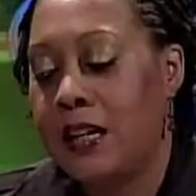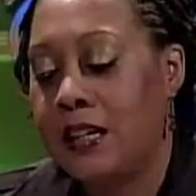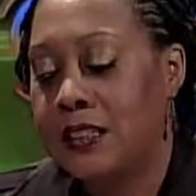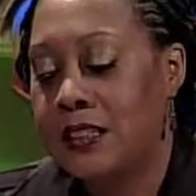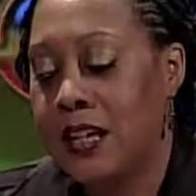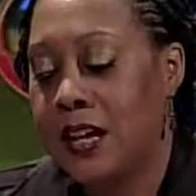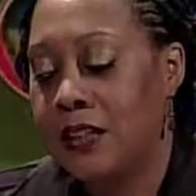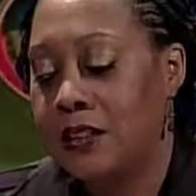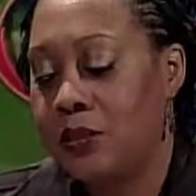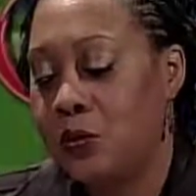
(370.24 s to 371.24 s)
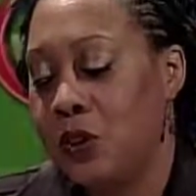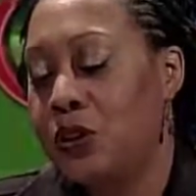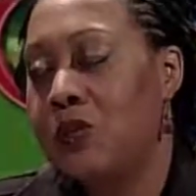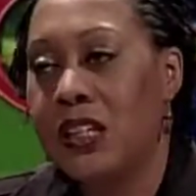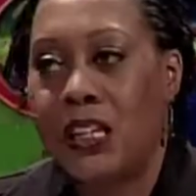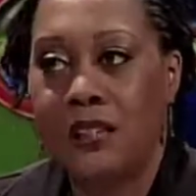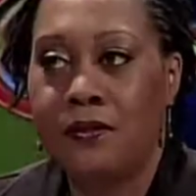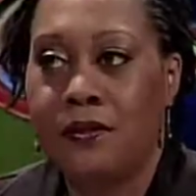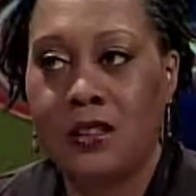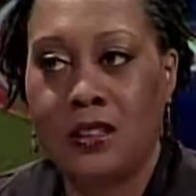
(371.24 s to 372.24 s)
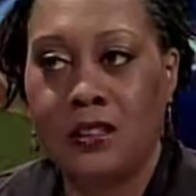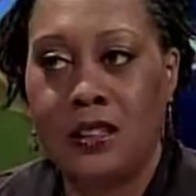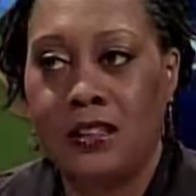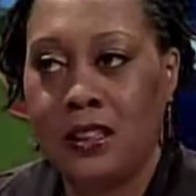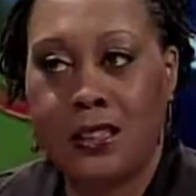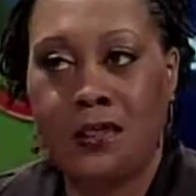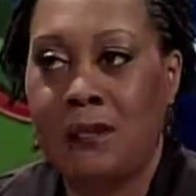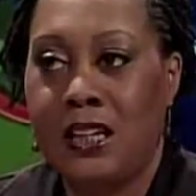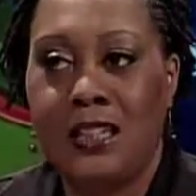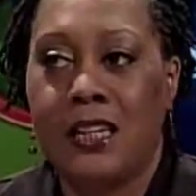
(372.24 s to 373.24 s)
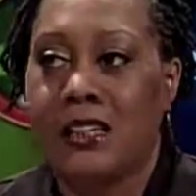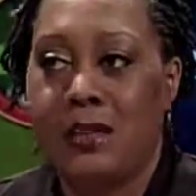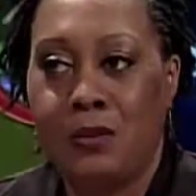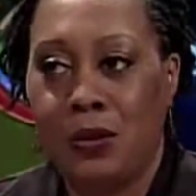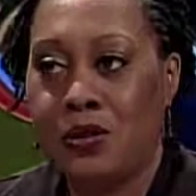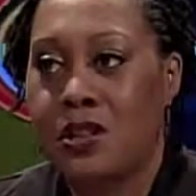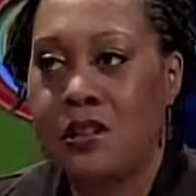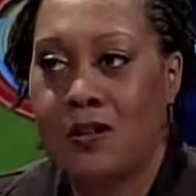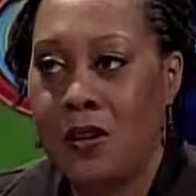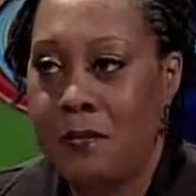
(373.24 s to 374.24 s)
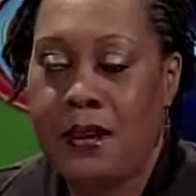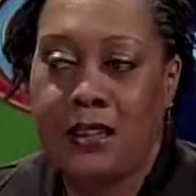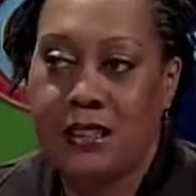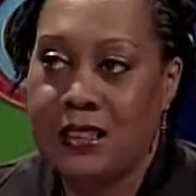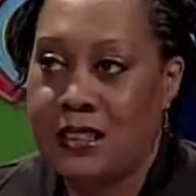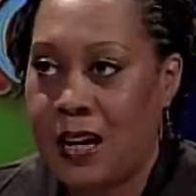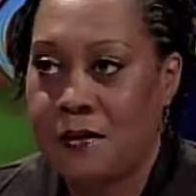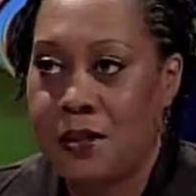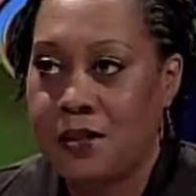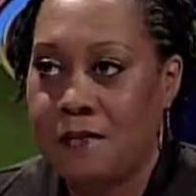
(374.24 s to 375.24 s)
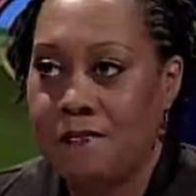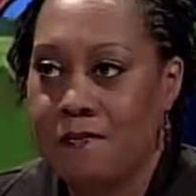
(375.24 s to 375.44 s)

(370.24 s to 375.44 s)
It's not, when you leave, it doesn't mean that the abuse automatically stops.